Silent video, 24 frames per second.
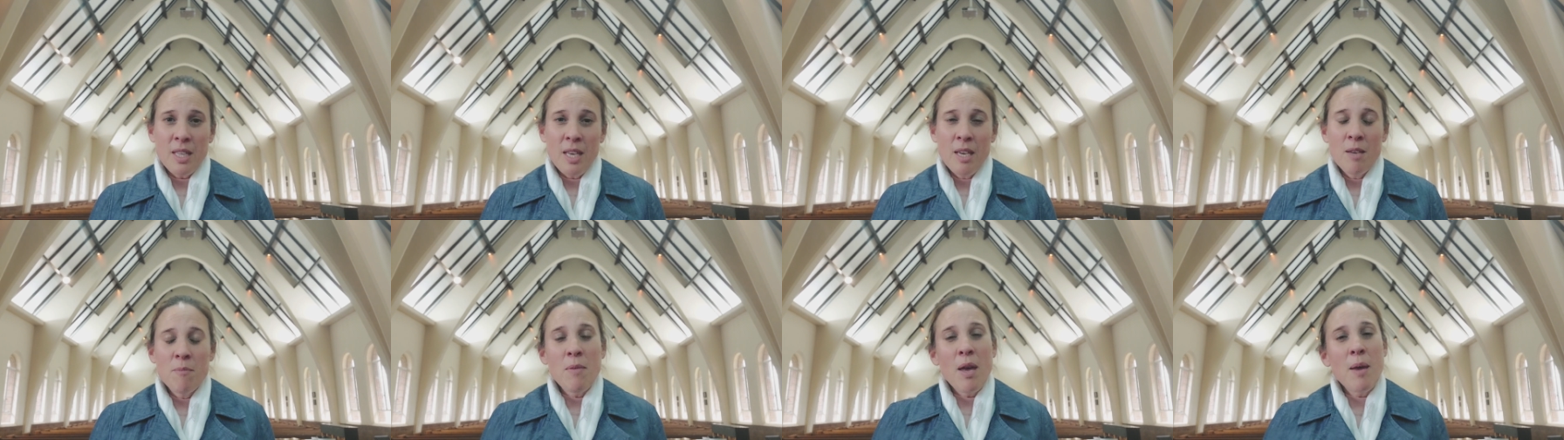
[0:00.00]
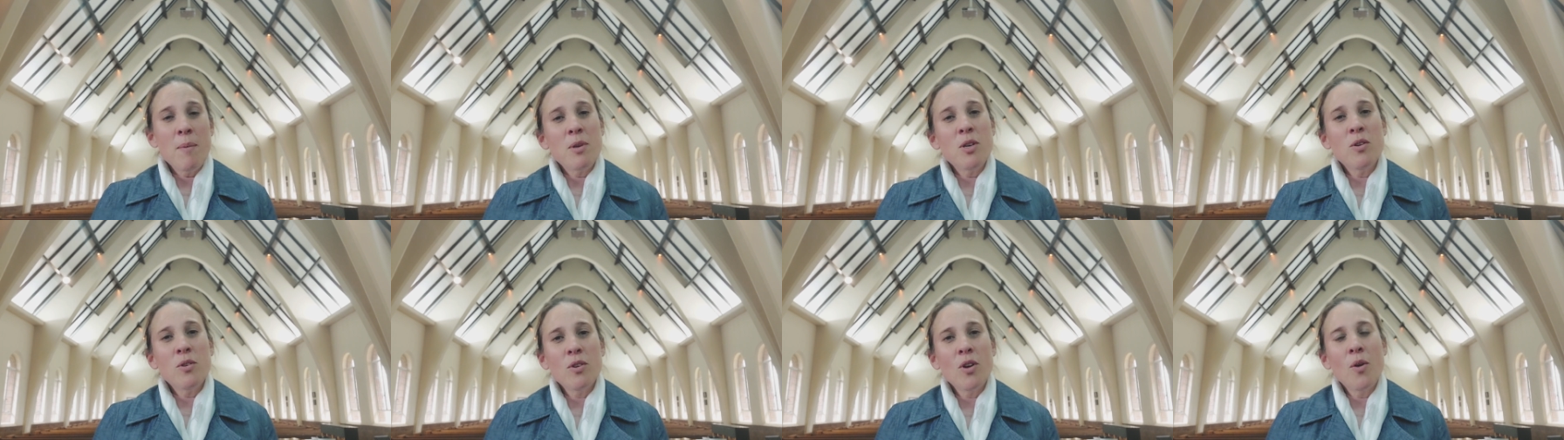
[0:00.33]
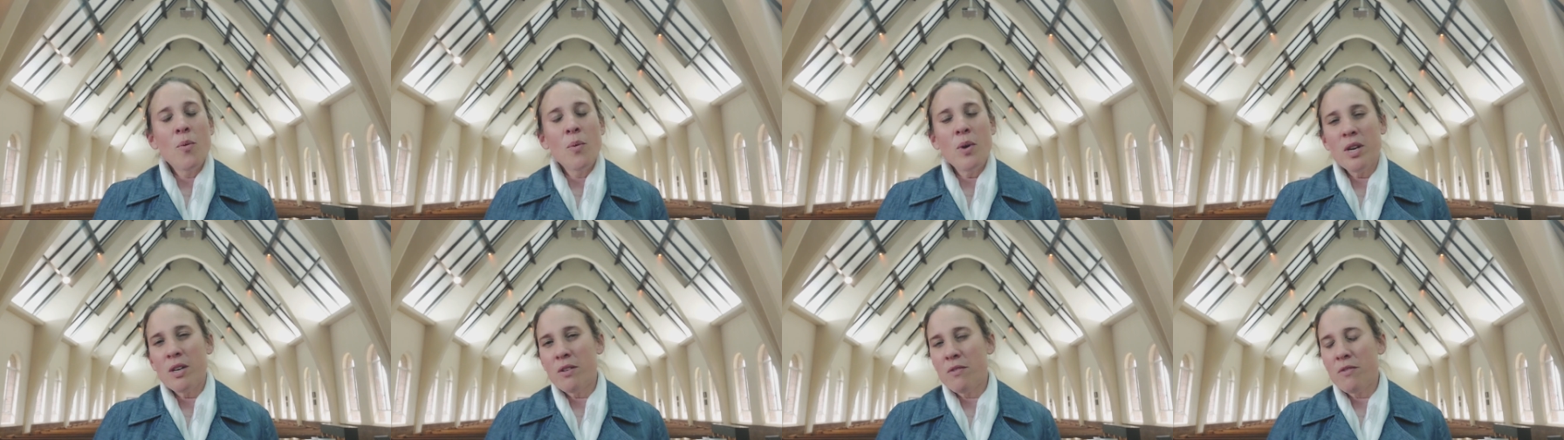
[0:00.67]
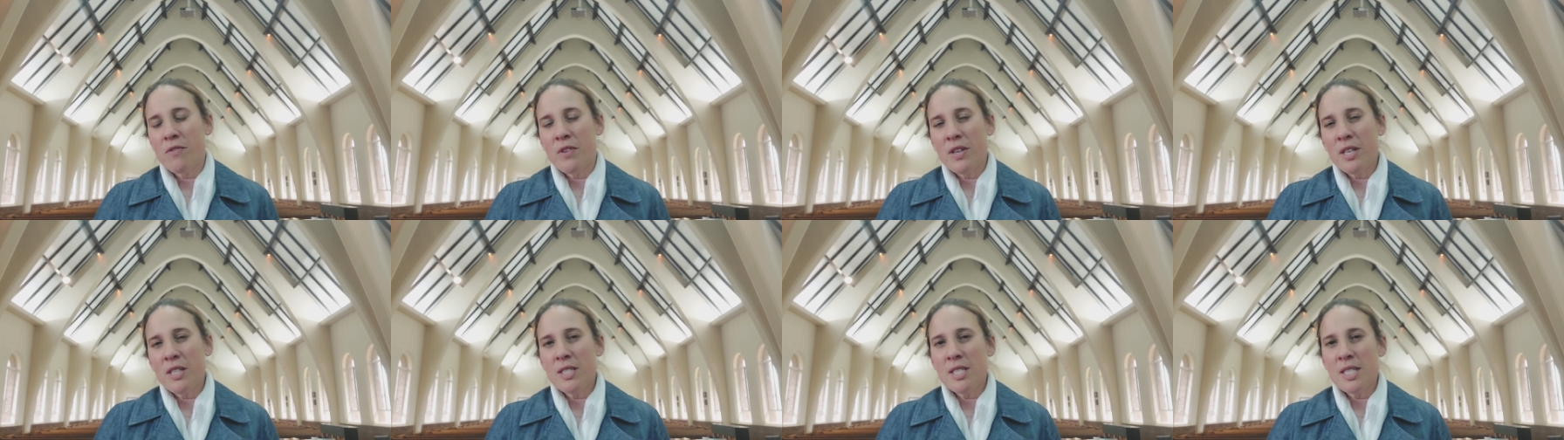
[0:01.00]
Maybe you know what it
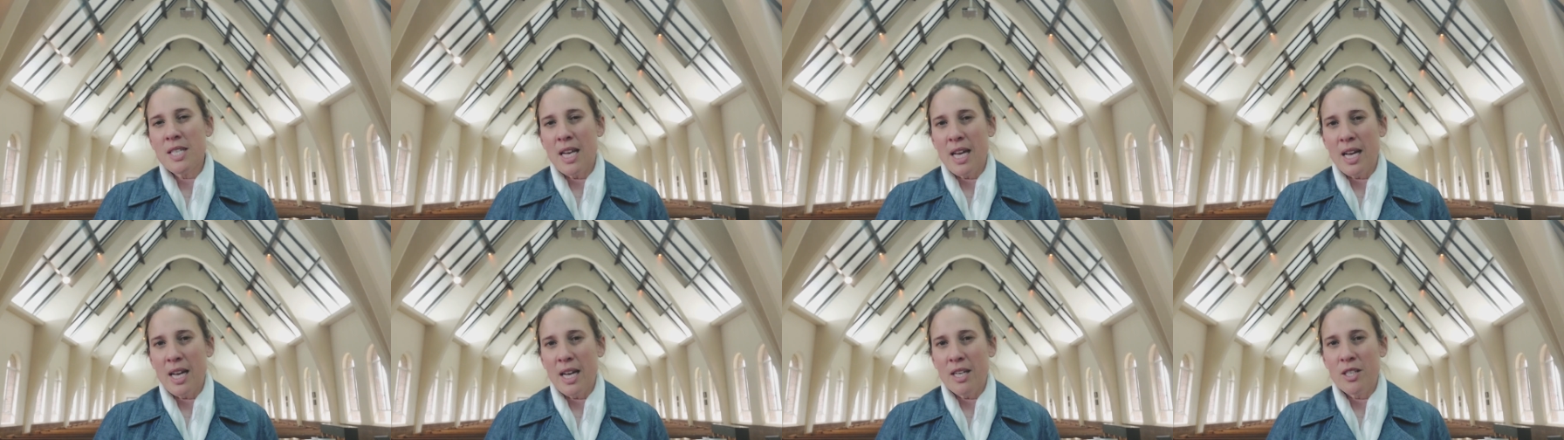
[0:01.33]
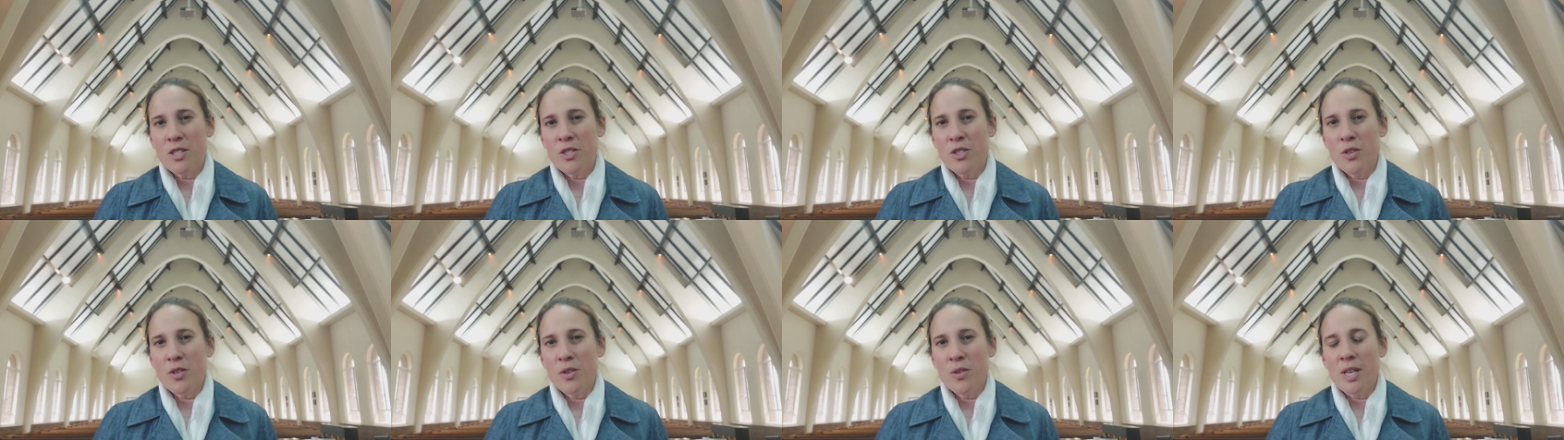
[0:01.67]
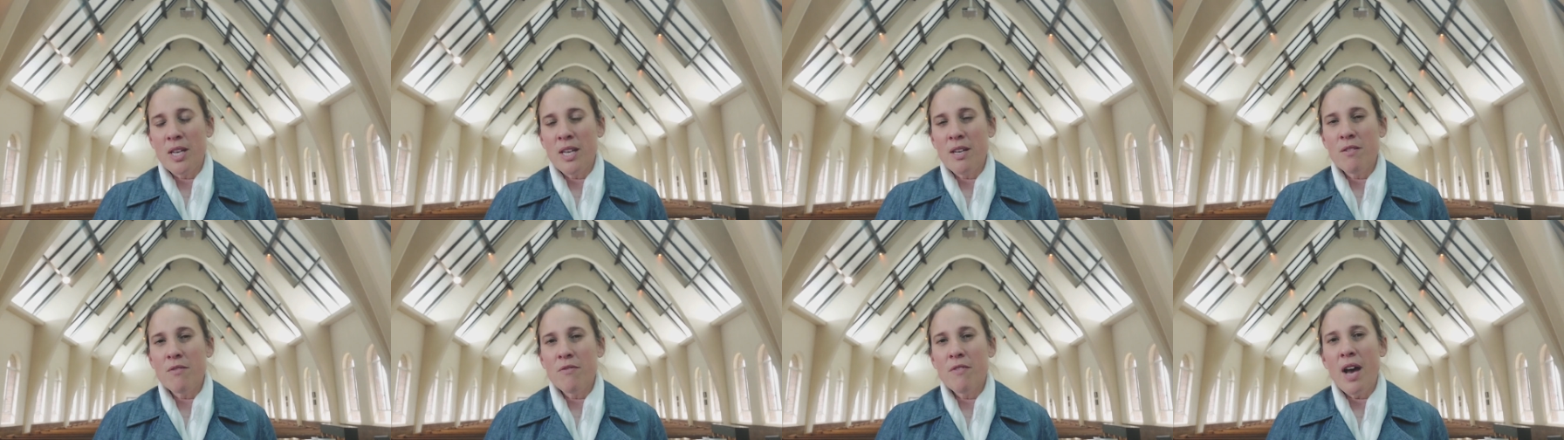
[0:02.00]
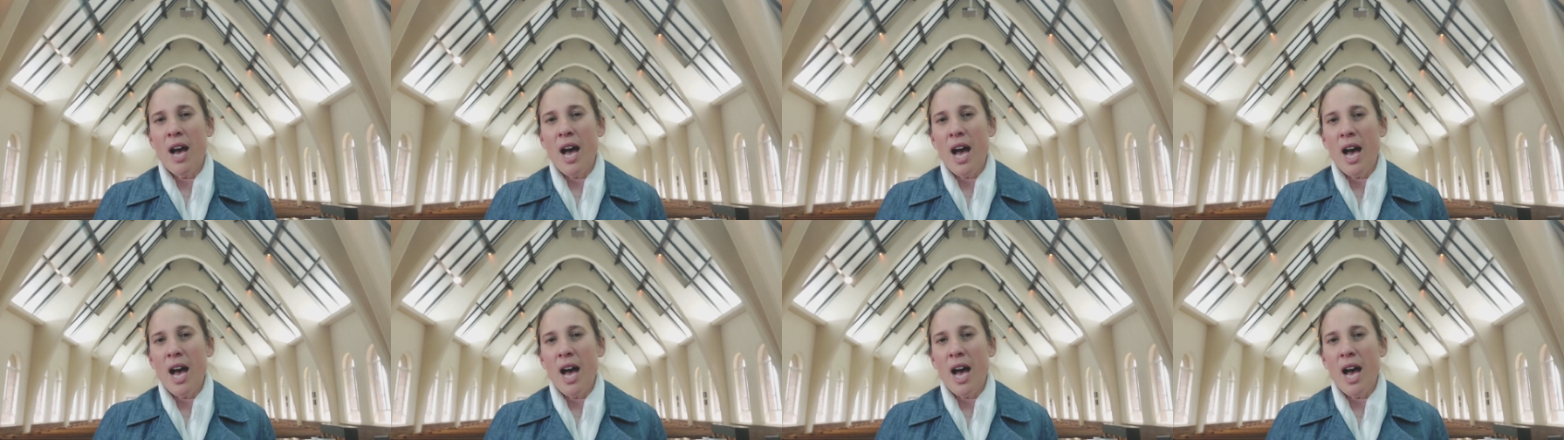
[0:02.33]
feels like to live